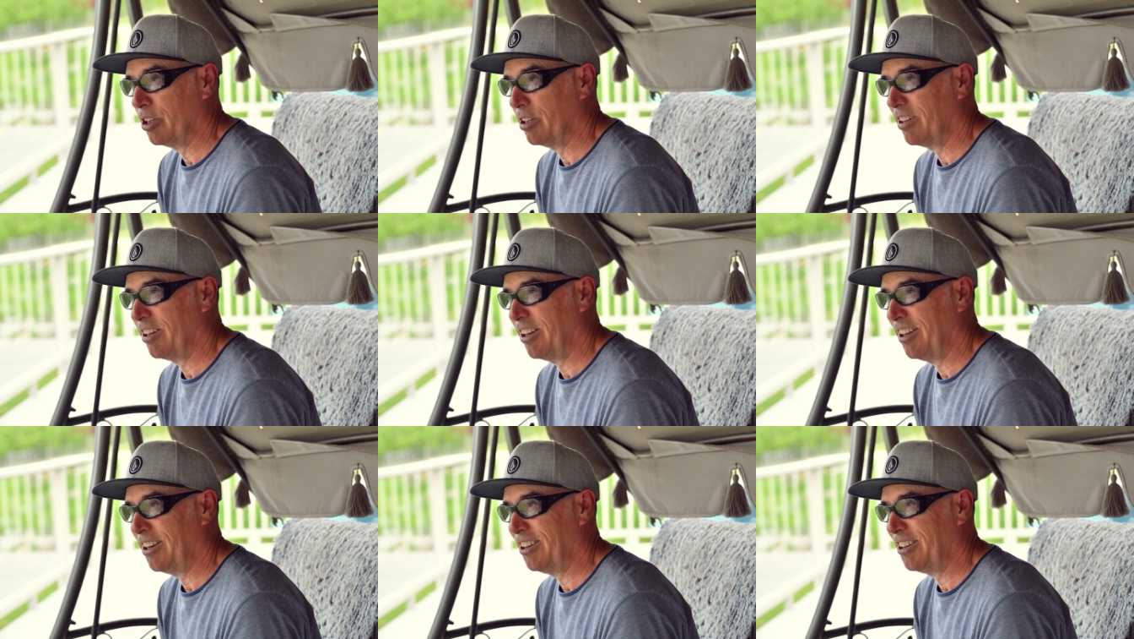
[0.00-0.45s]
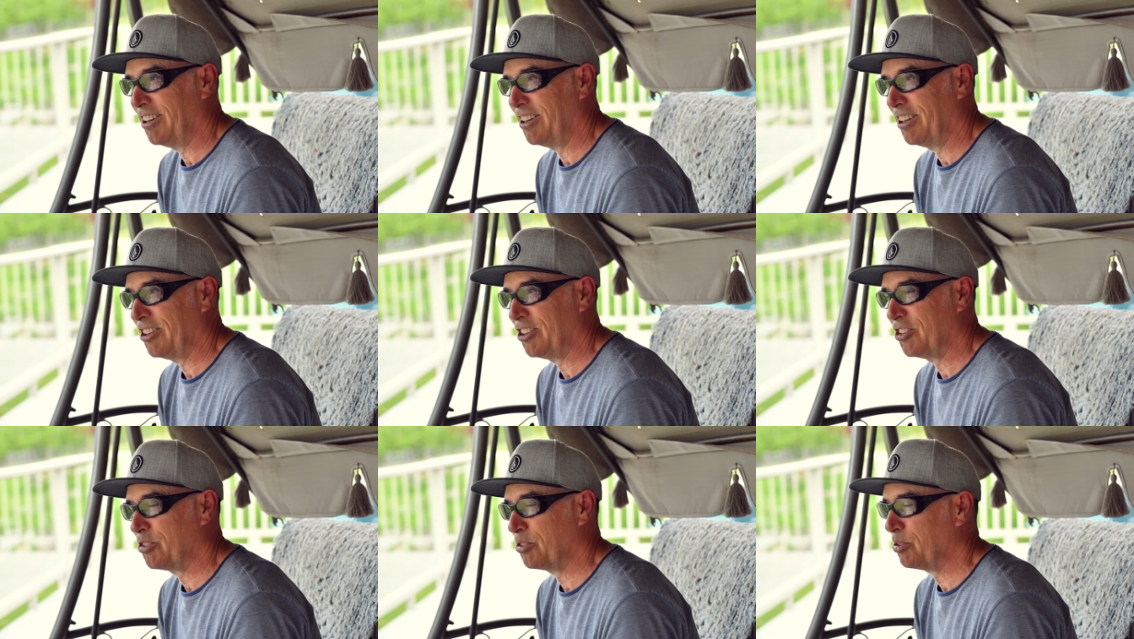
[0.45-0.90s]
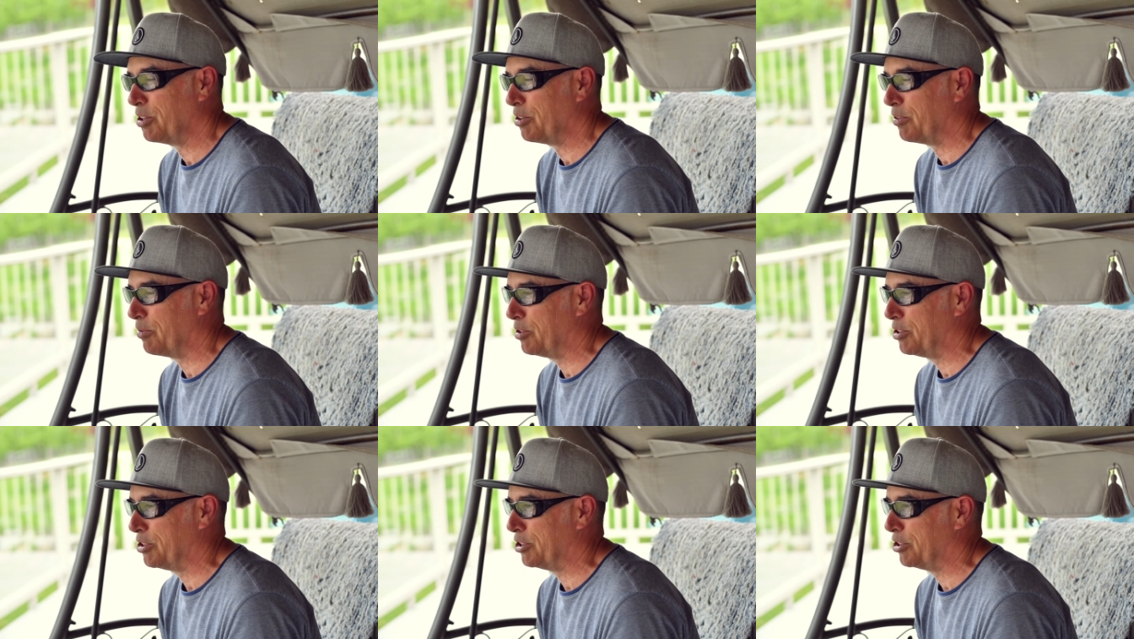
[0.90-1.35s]
Mm. And it sort
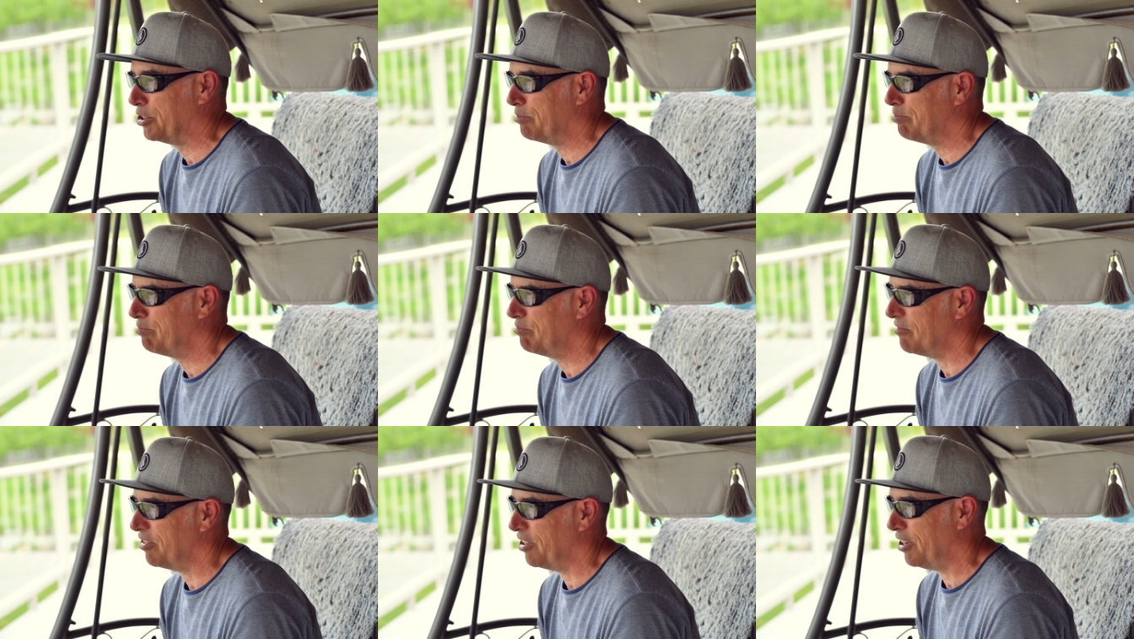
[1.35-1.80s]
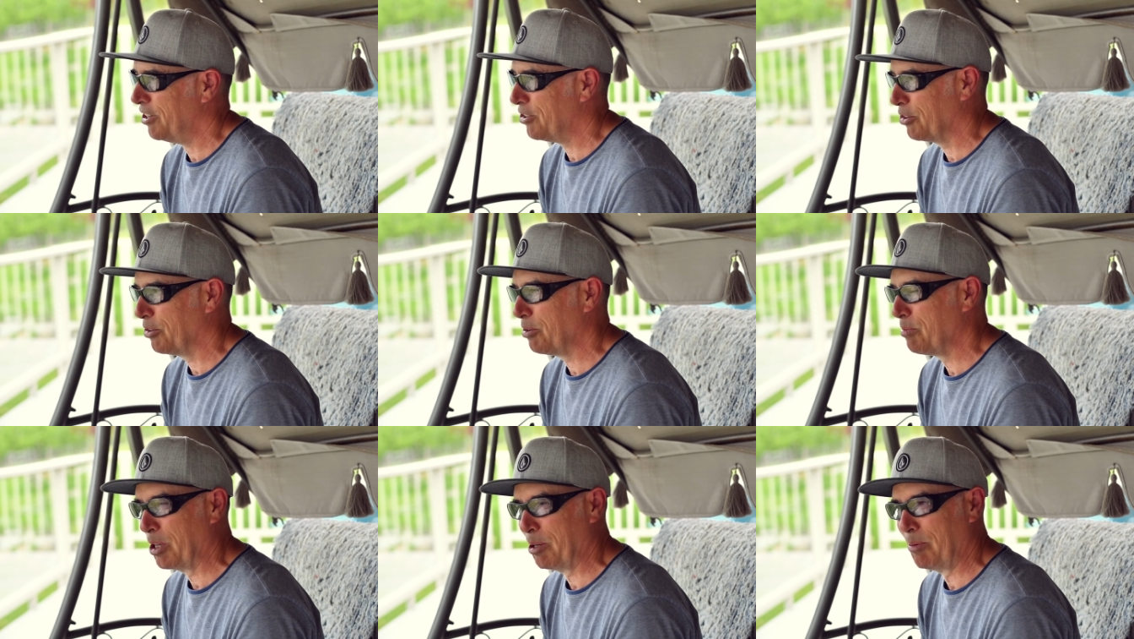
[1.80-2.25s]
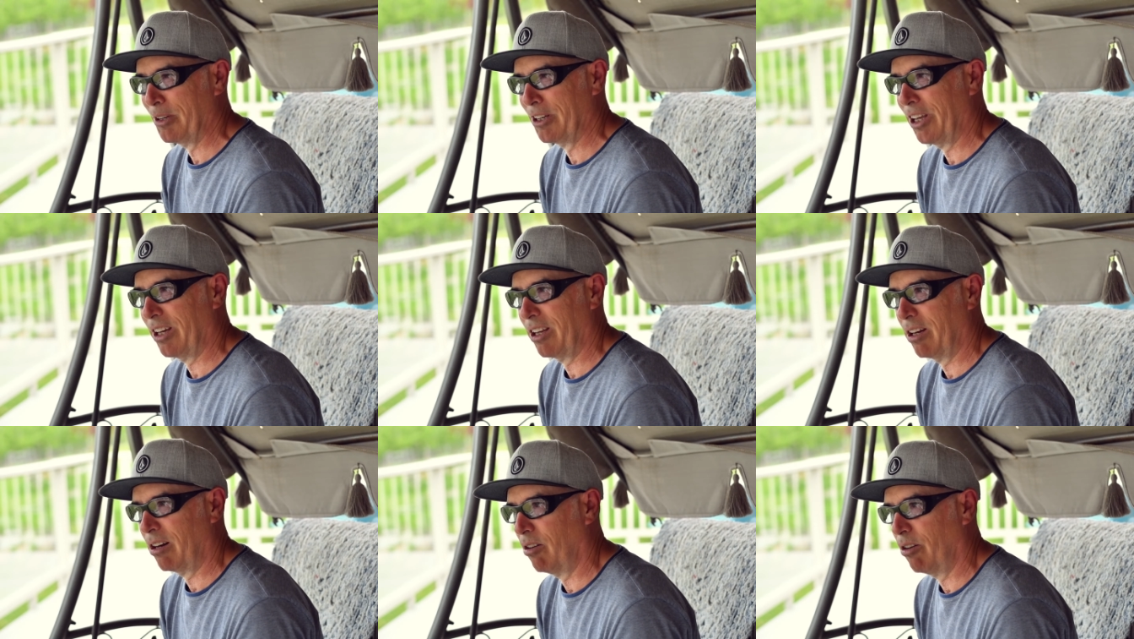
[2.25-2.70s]
of was, I don't know, maybe
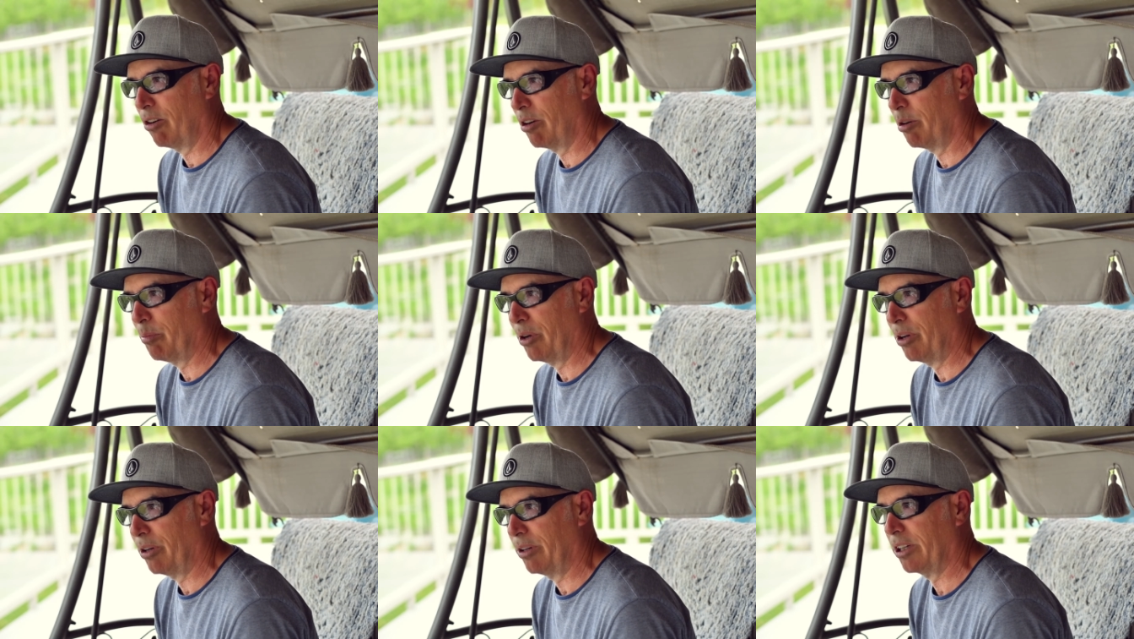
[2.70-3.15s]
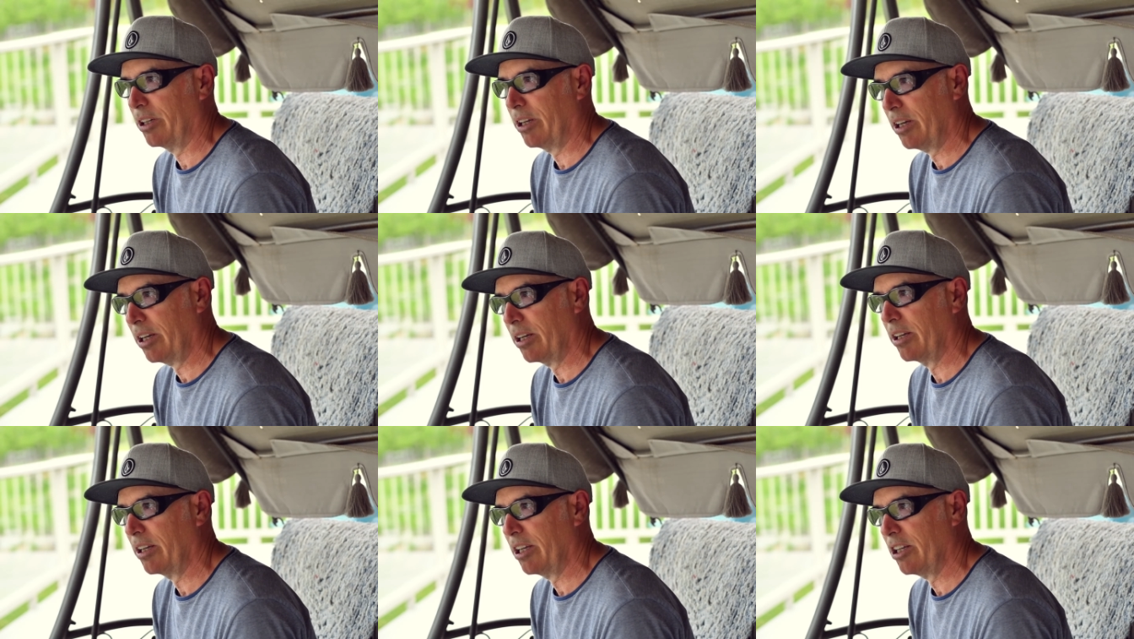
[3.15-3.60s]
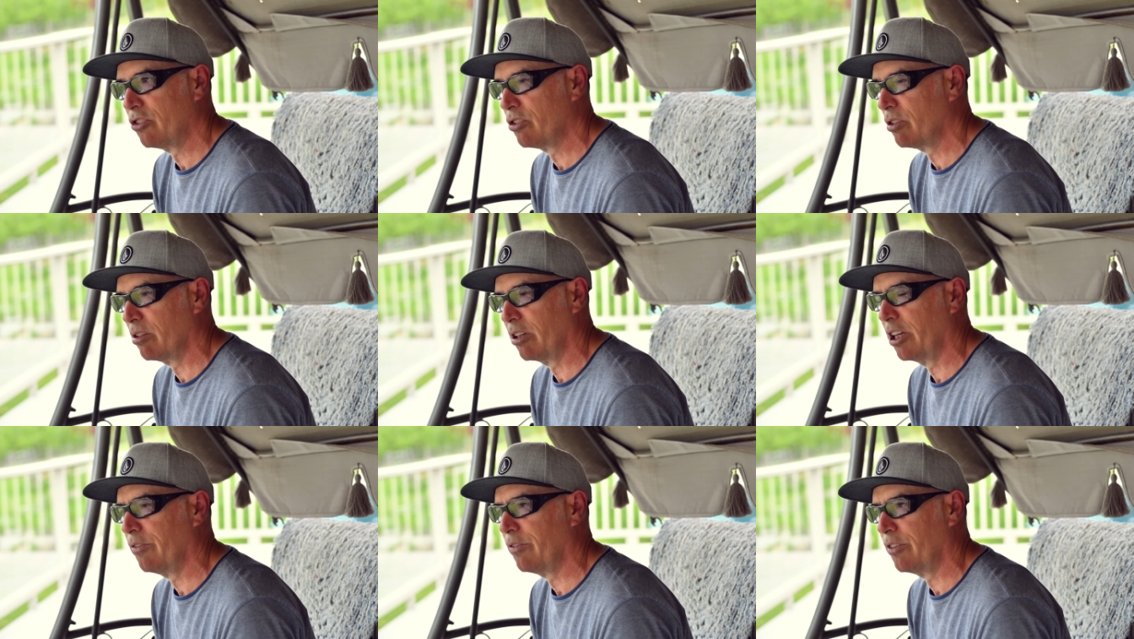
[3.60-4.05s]
like an alarm bell, like, hey, get
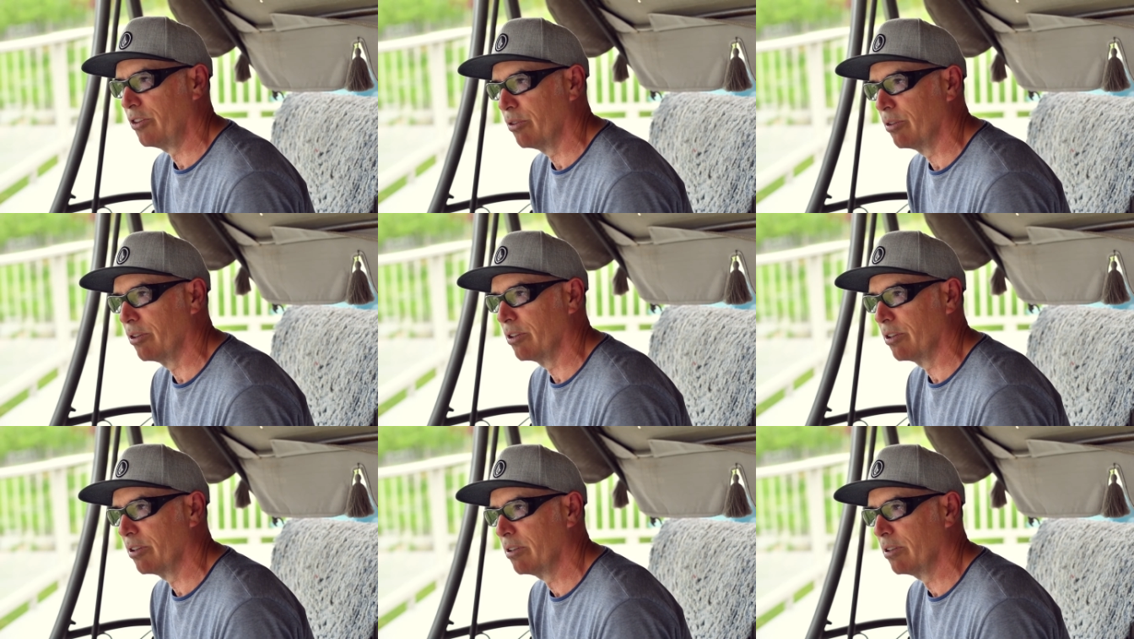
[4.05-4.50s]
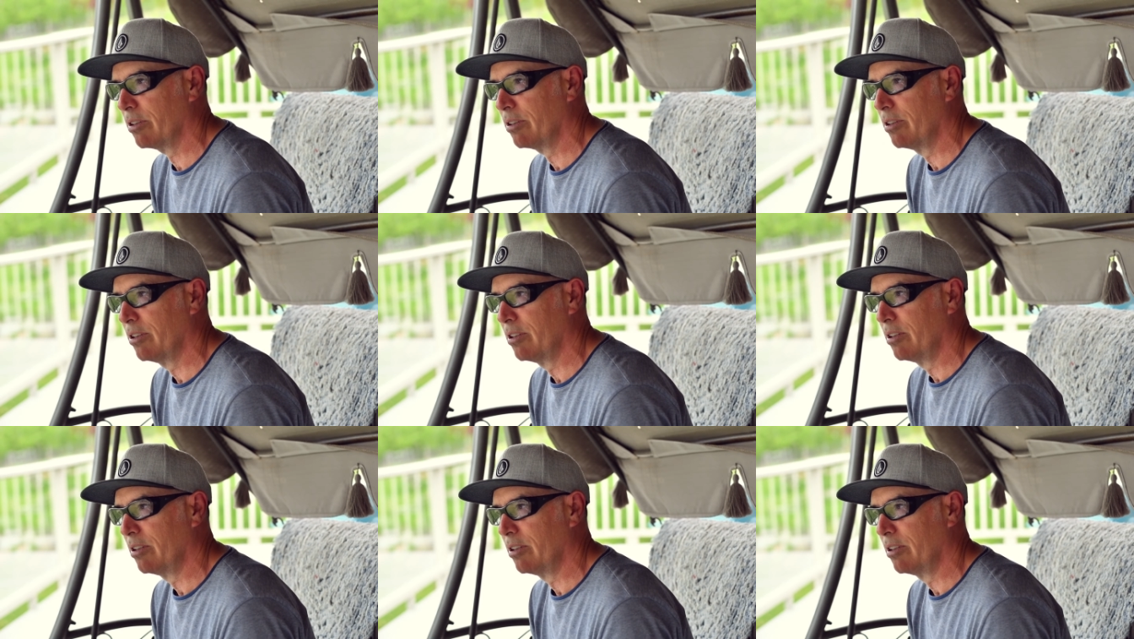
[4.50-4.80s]
your life in order.